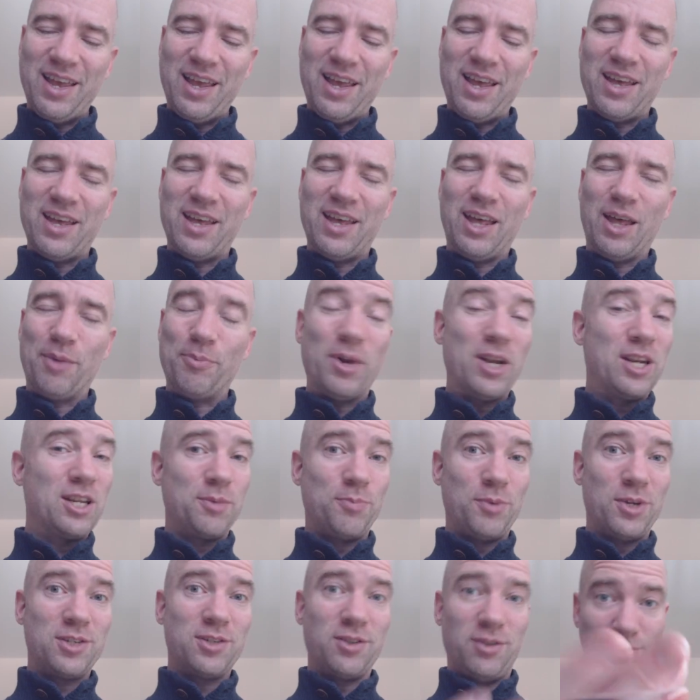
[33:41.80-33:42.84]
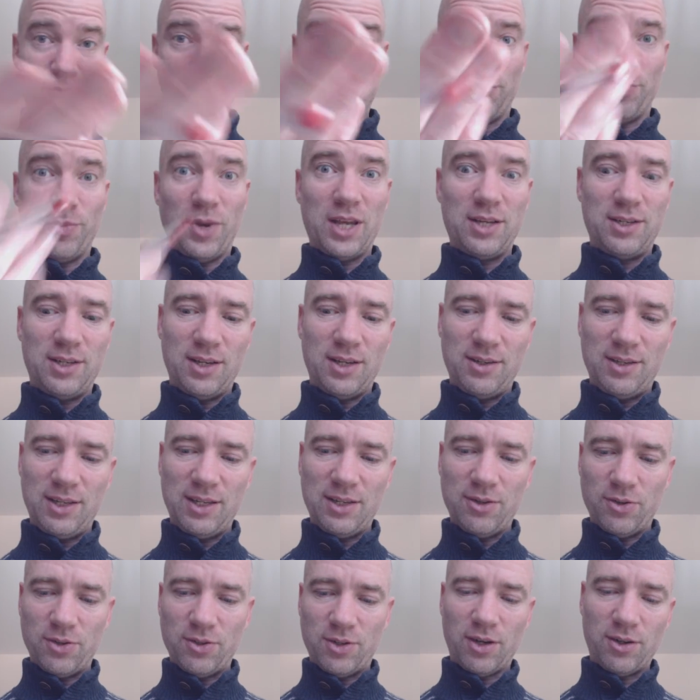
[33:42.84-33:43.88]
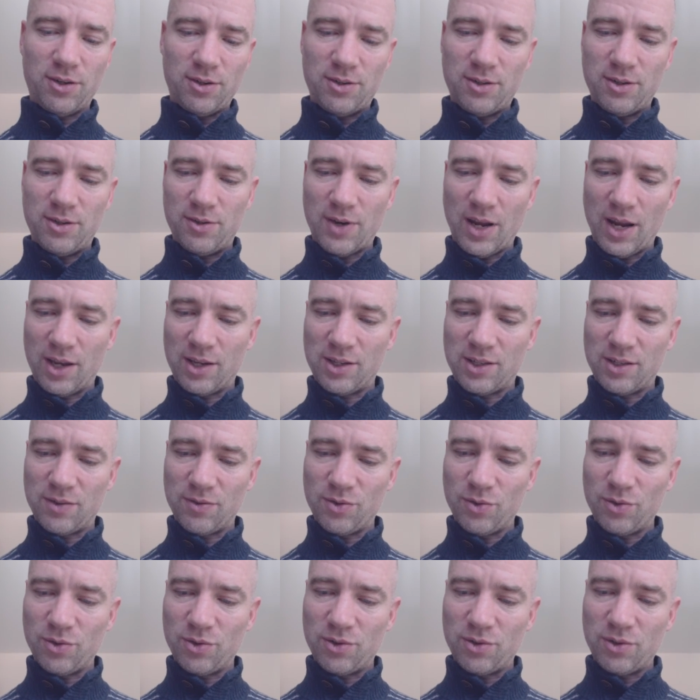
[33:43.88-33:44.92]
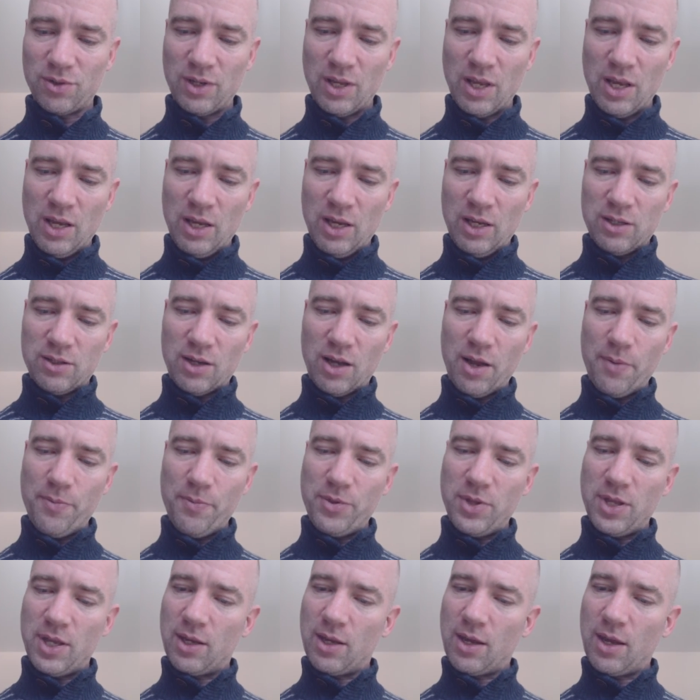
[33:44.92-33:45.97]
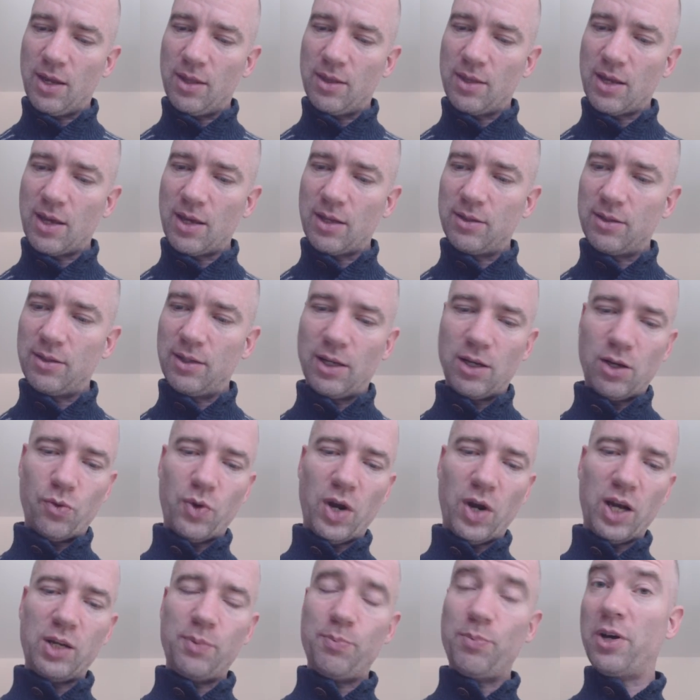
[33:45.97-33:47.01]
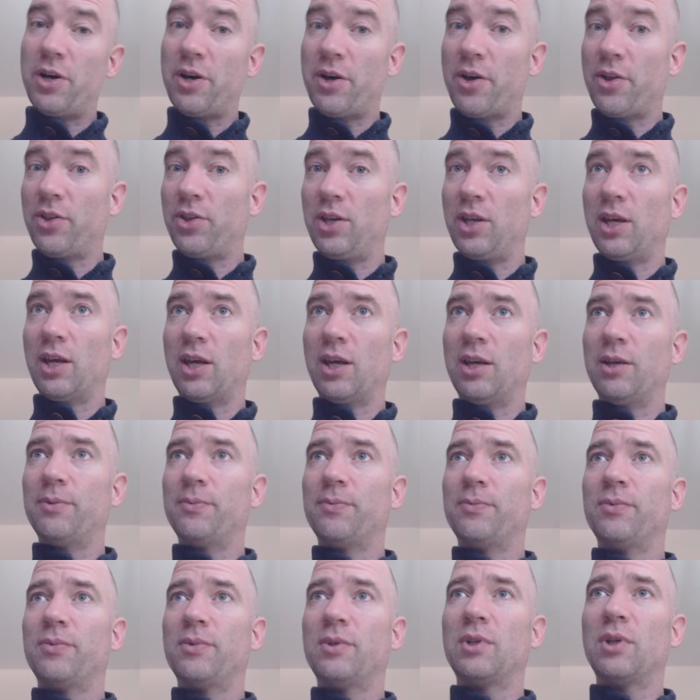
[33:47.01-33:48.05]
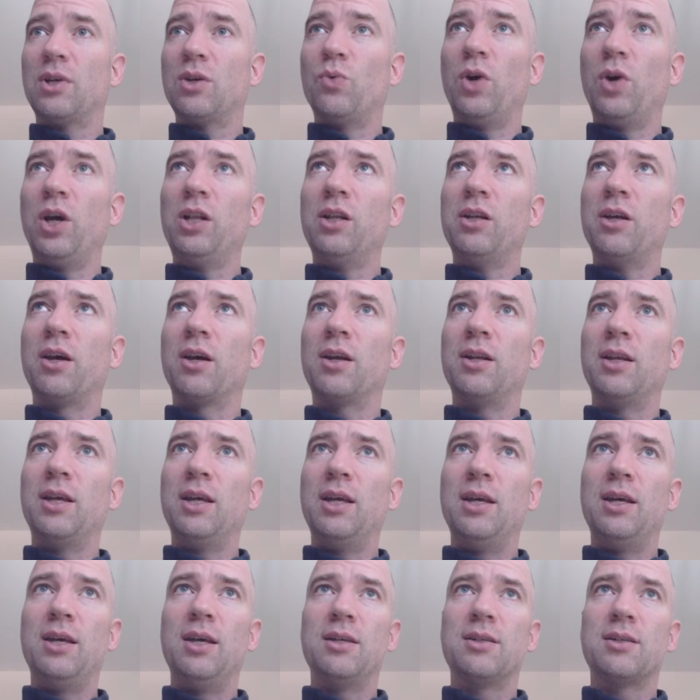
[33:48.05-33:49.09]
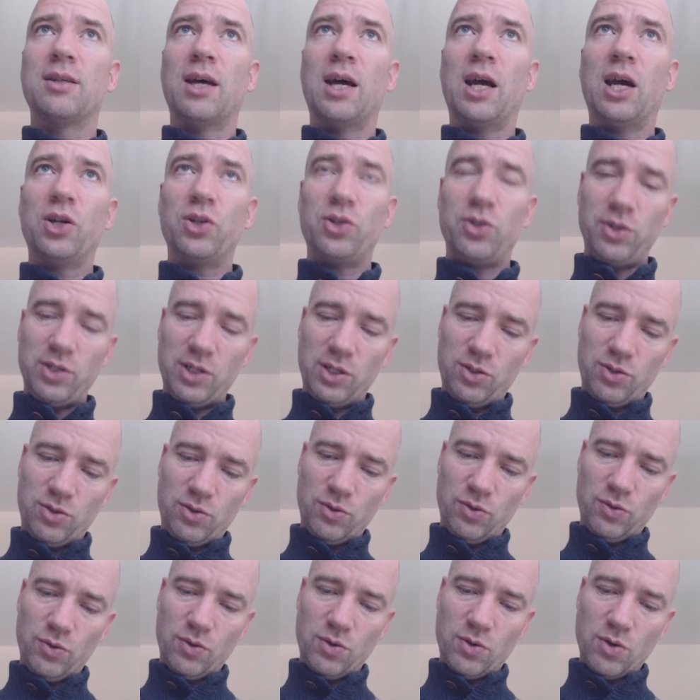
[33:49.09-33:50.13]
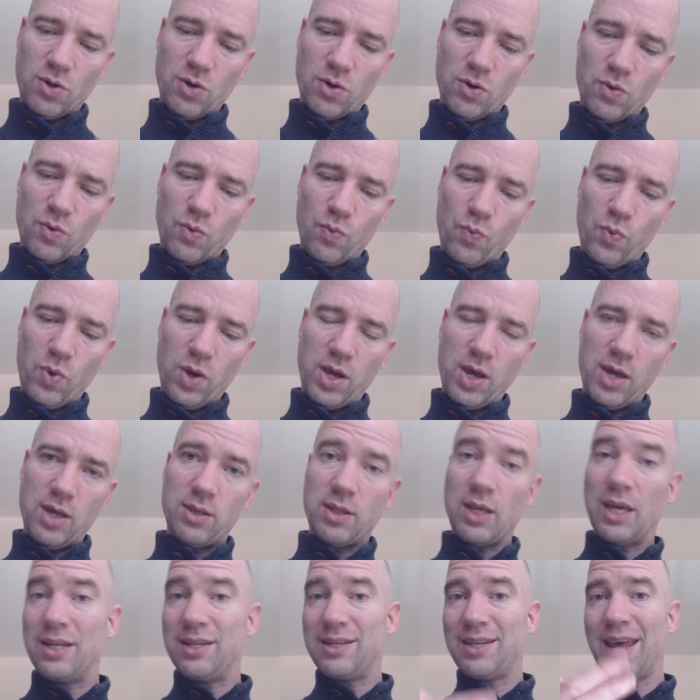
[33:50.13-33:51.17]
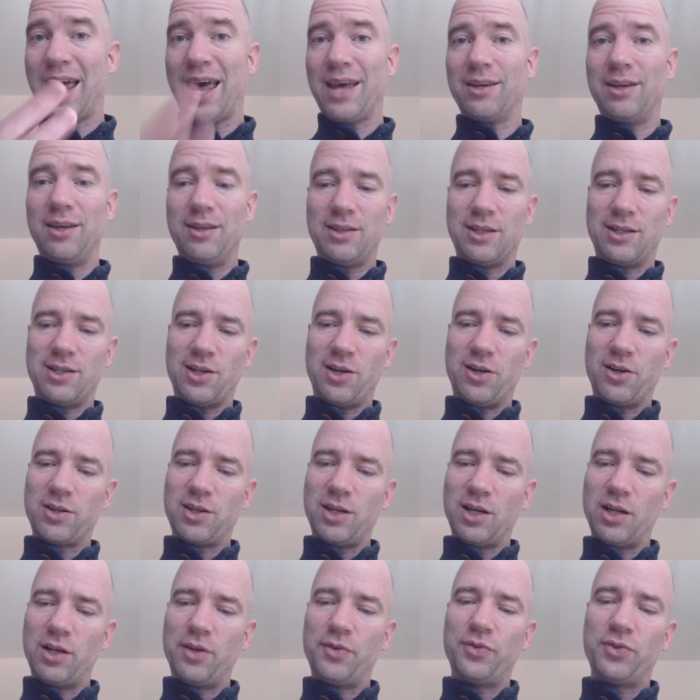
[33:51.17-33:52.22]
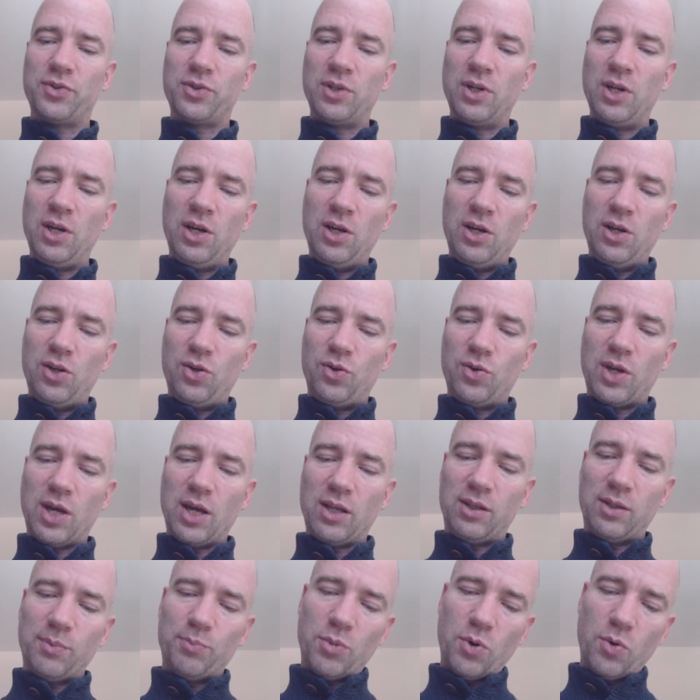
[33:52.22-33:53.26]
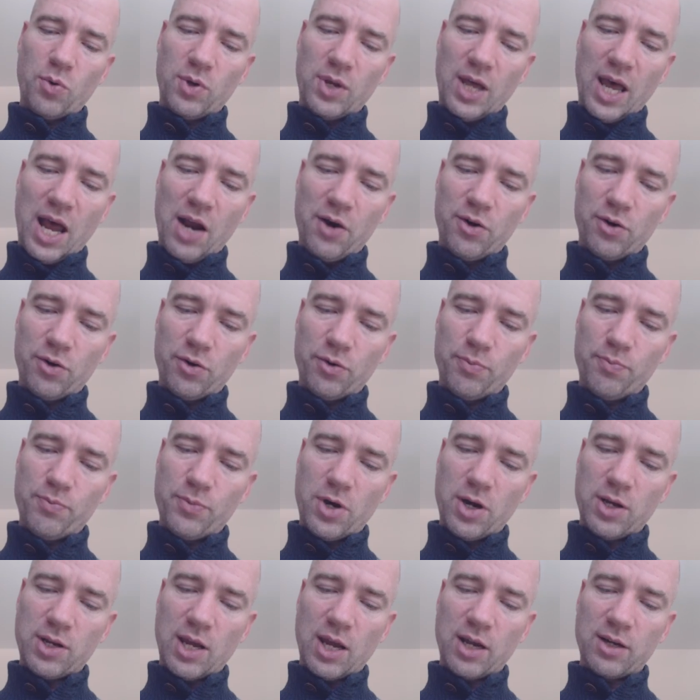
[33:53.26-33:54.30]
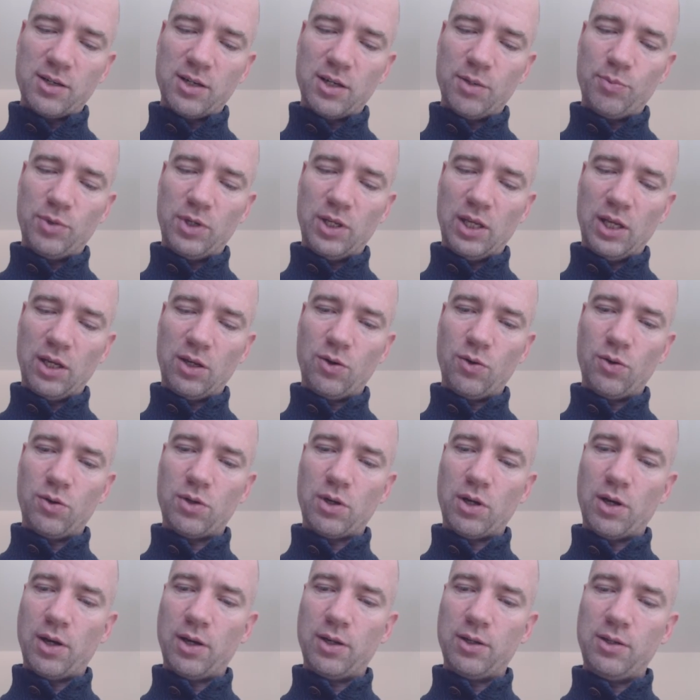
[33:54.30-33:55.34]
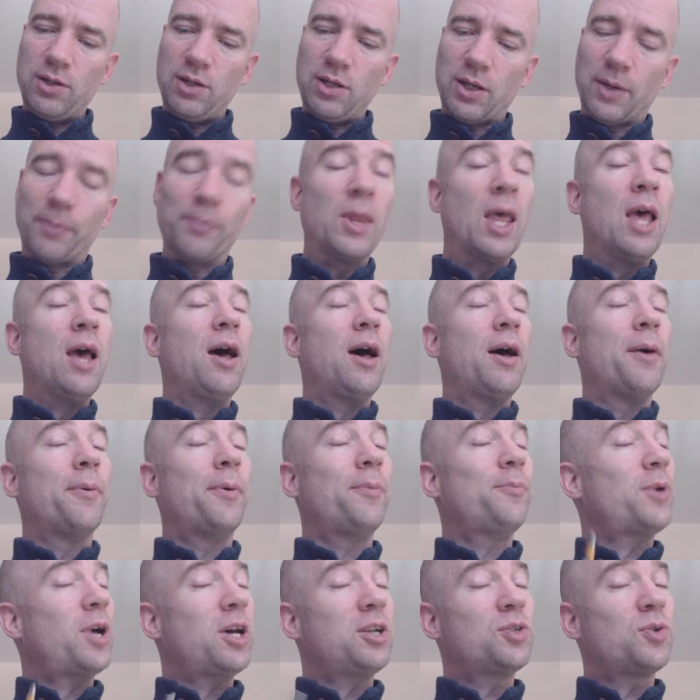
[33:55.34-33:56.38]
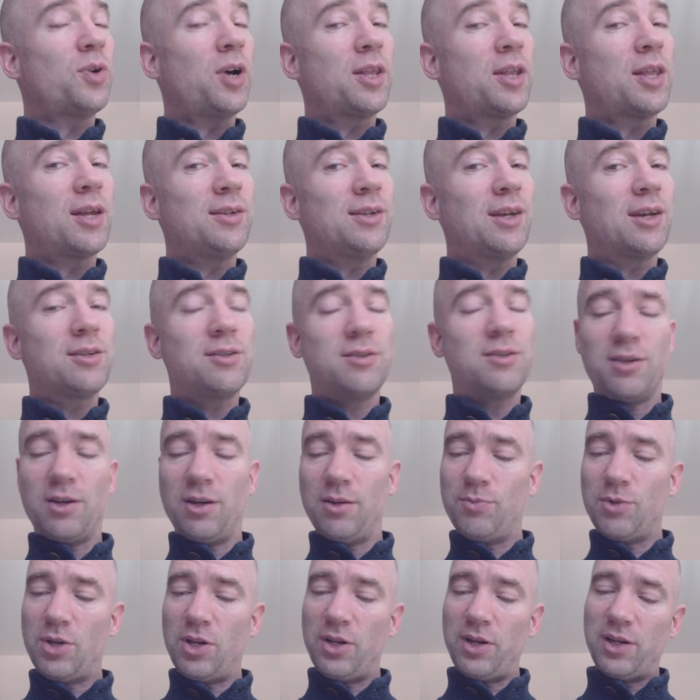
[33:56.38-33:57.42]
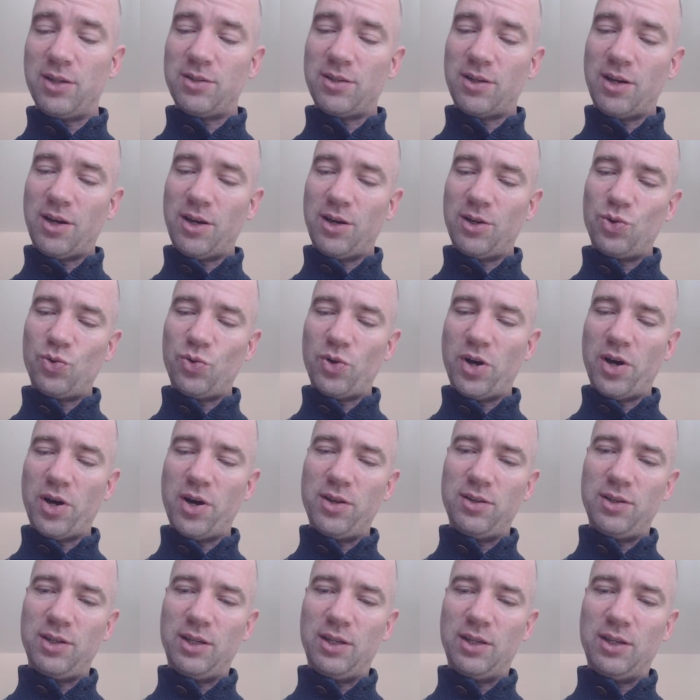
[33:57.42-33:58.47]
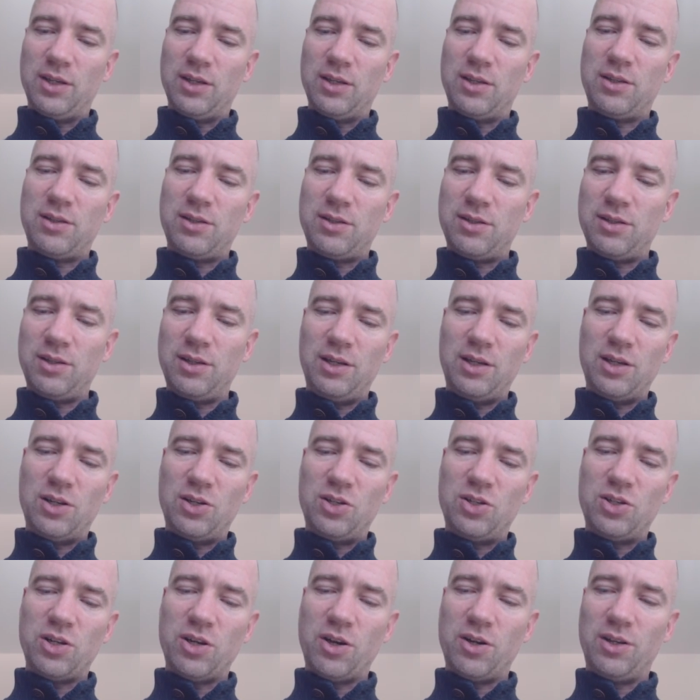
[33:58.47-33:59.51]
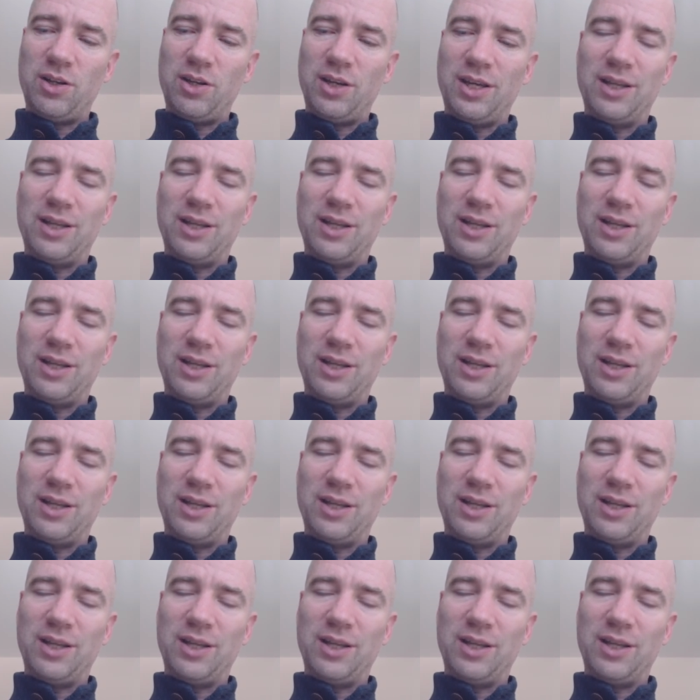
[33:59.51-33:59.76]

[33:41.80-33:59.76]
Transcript: magic missile from AD&D or Dungeons and Dragons, of course. So I'm thinking that the correct path here, quite likely, is actually to go with attacking the Dark Elves to get the bow and arrow. Might actually be a good idea. I might try that next time, unless I try the sea journey